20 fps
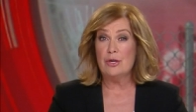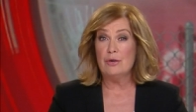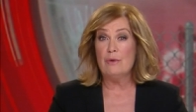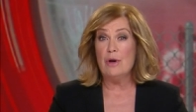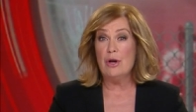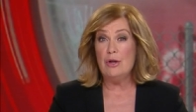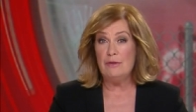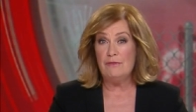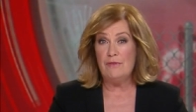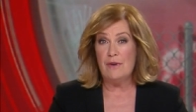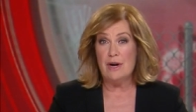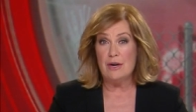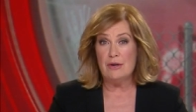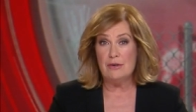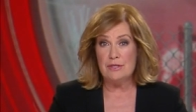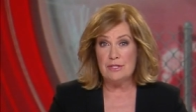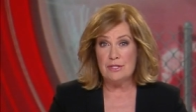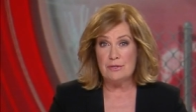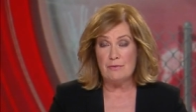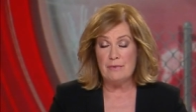
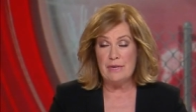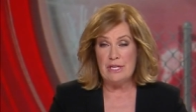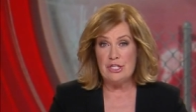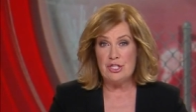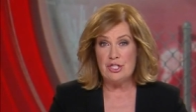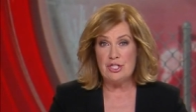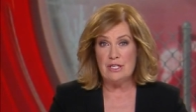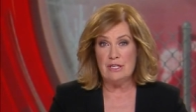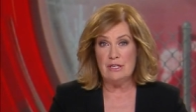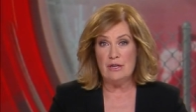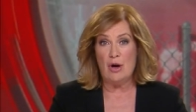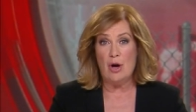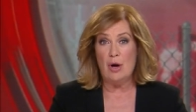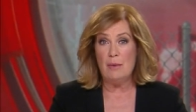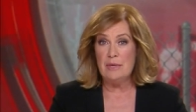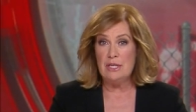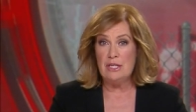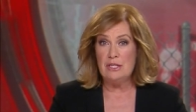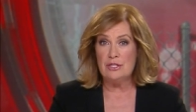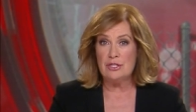Coronavirus reached an
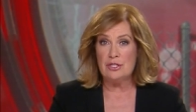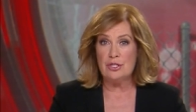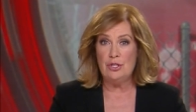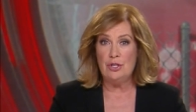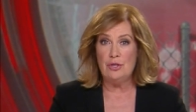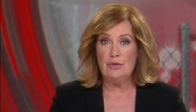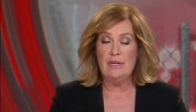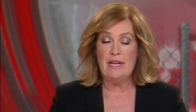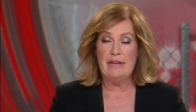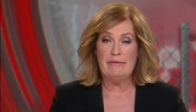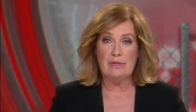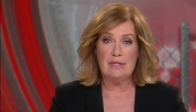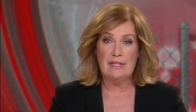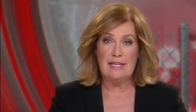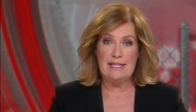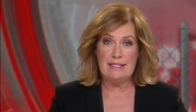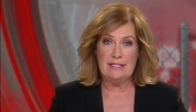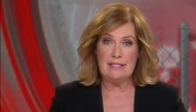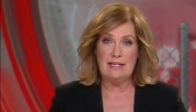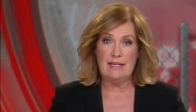ominous new level
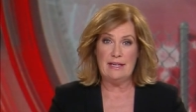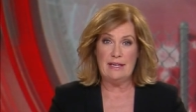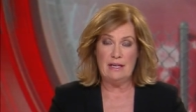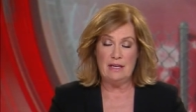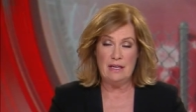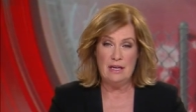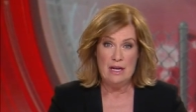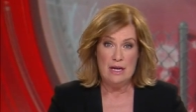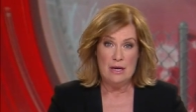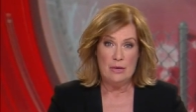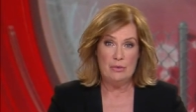late today,